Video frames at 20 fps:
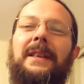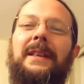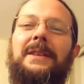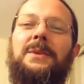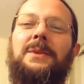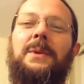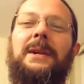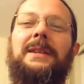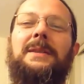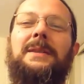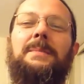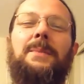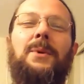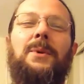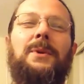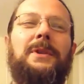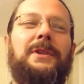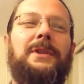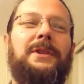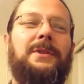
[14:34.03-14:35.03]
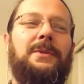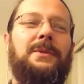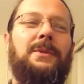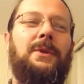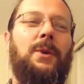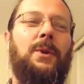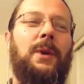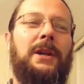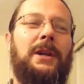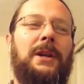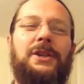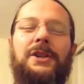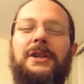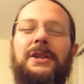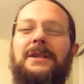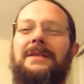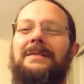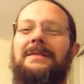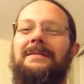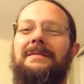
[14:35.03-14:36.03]
That's why it's important to
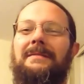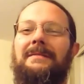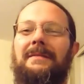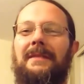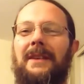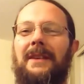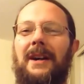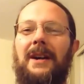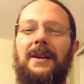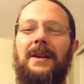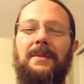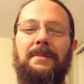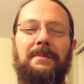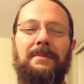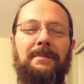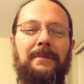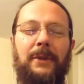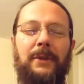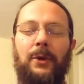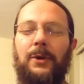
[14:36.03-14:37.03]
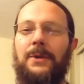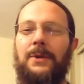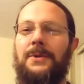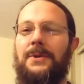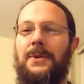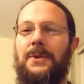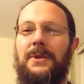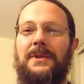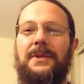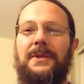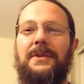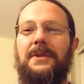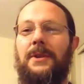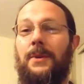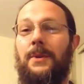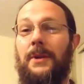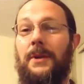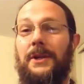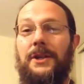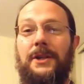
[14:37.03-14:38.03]
question um, your own sources
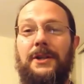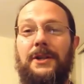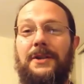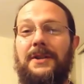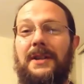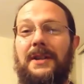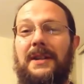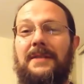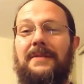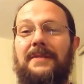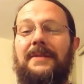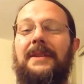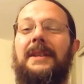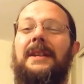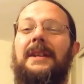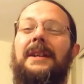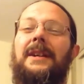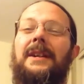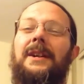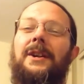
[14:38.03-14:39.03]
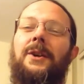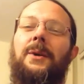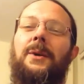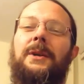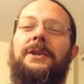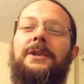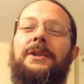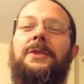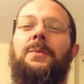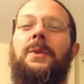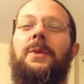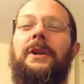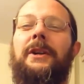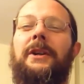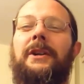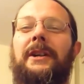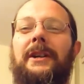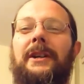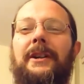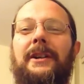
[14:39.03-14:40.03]
and question yourself, question what
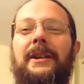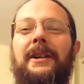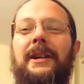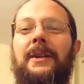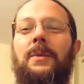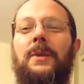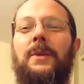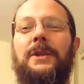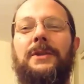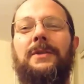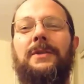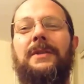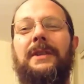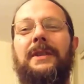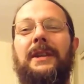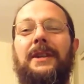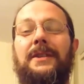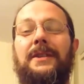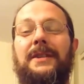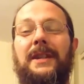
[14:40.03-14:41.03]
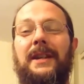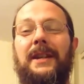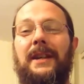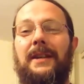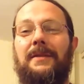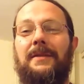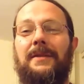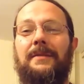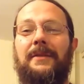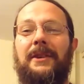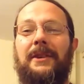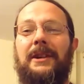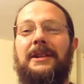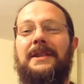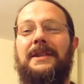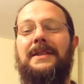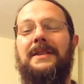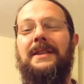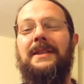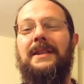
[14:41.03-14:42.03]
you're hearing and what you think you're taking from
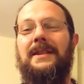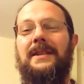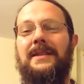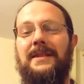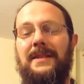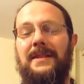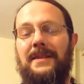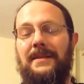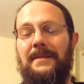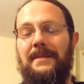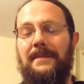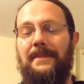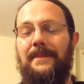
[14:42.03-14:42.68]
various things.